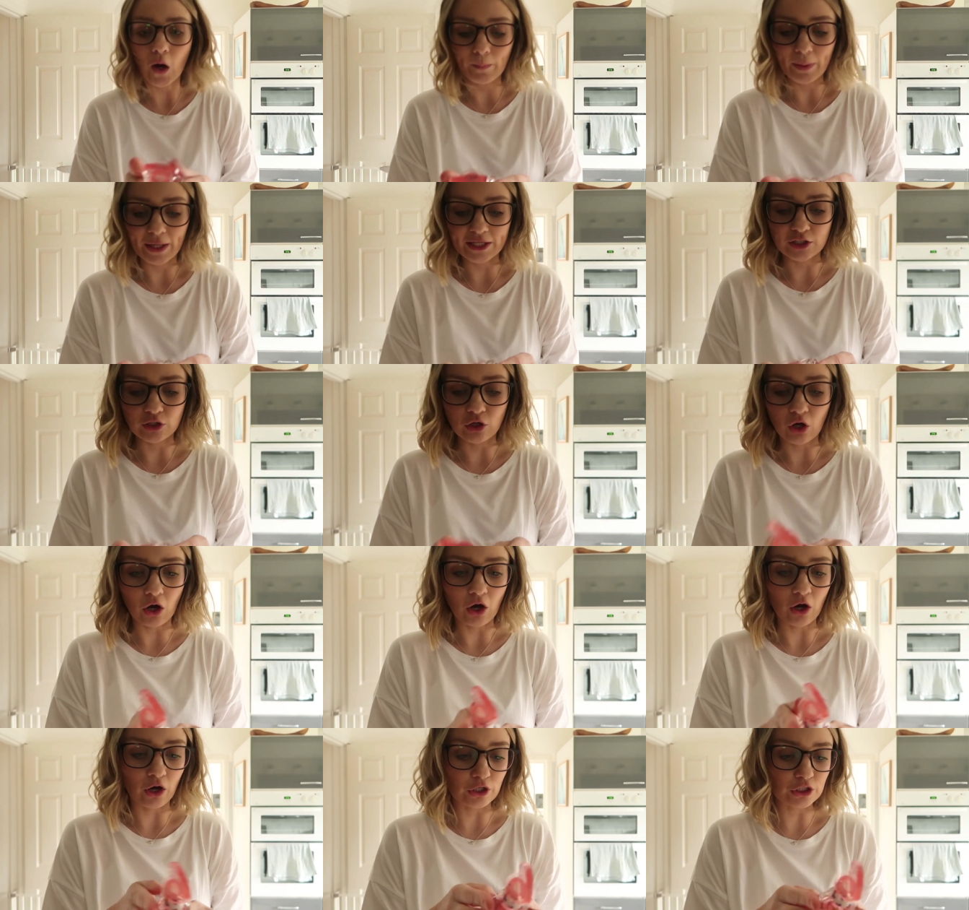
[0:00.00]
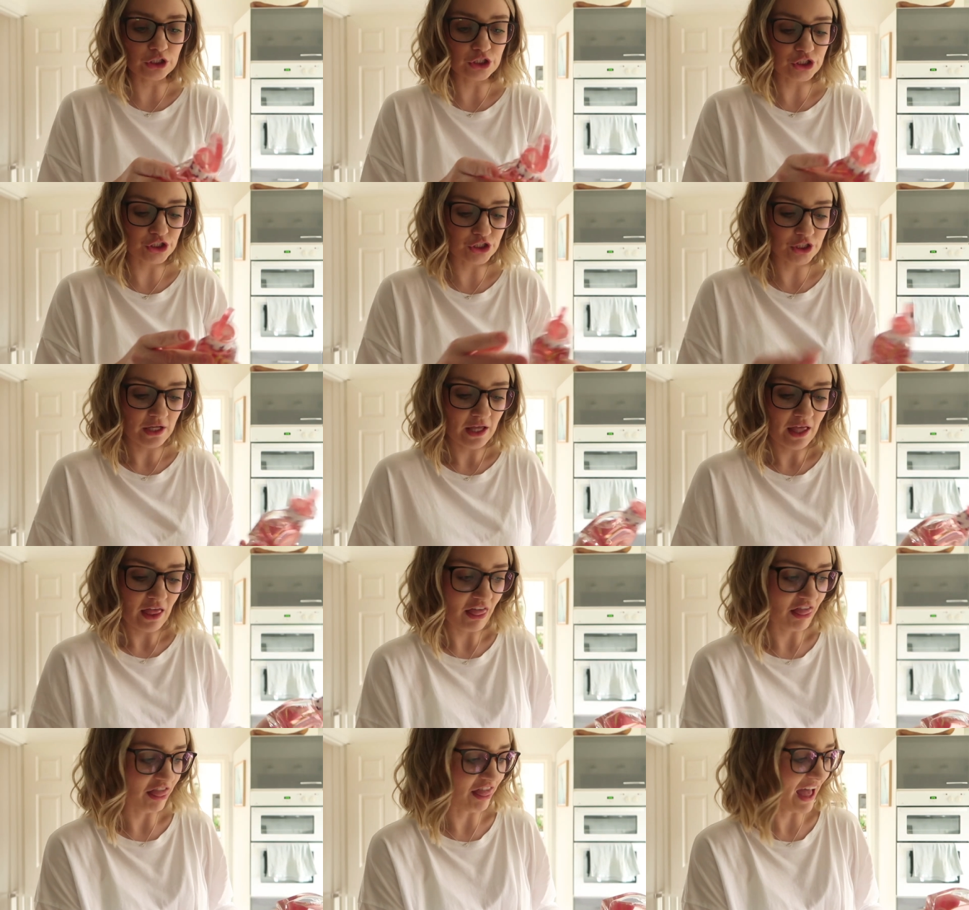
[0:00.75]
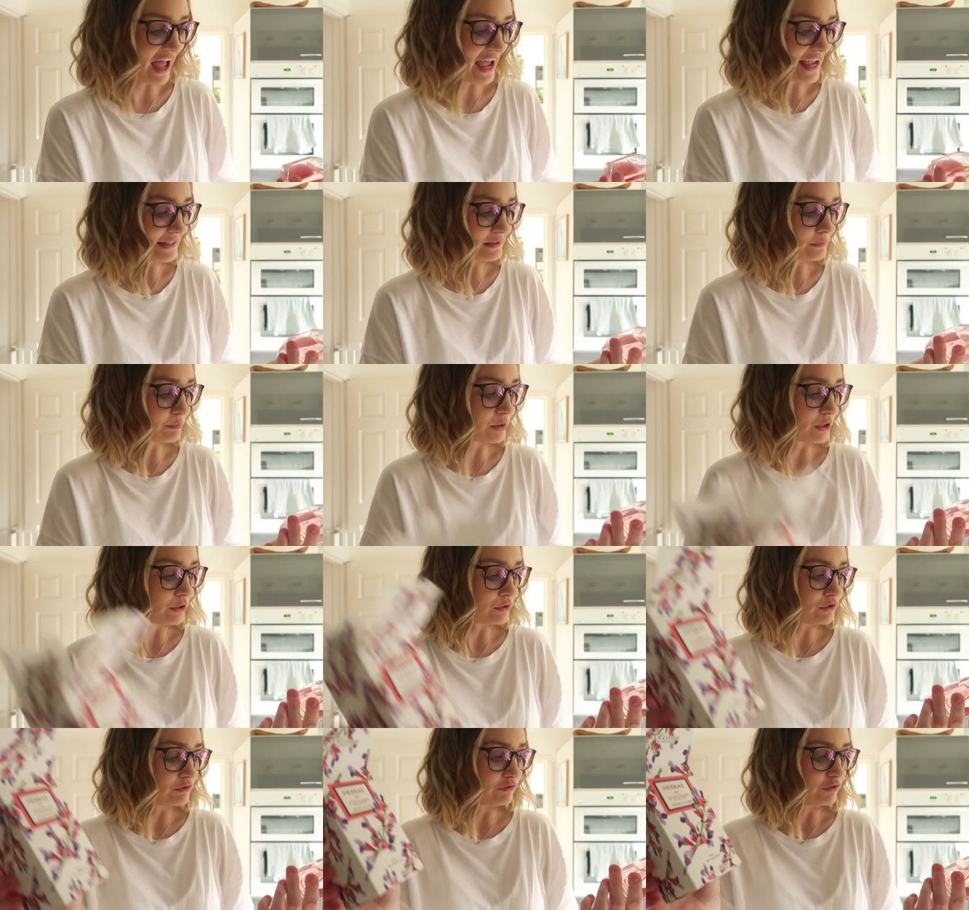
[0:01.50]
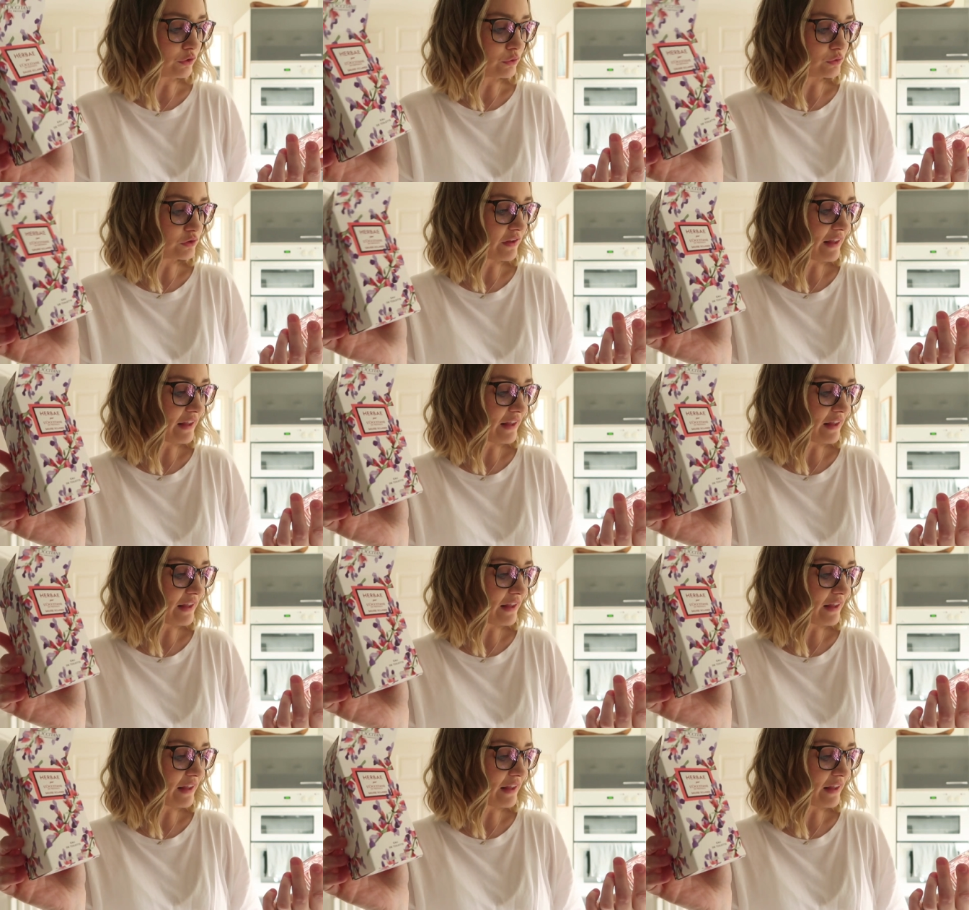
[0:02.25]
Oh, my gosh, that is beautiful.